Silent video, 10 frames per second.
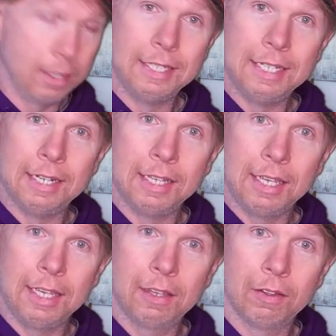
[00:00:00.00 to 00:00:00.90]
D to
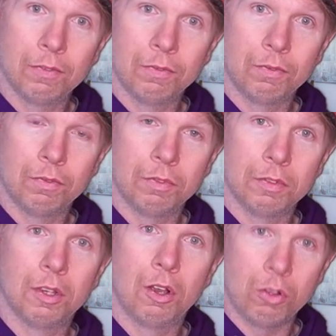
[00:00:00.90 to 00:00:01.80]
E,
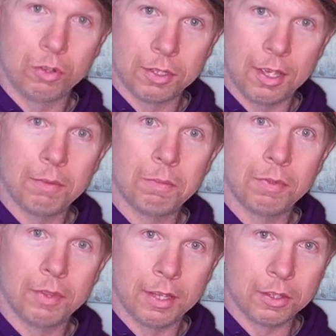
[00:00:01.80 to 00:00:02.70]
whole step,
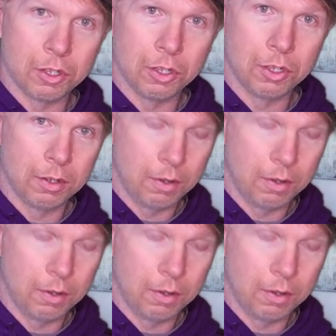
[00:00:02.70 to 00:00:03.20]
that's good.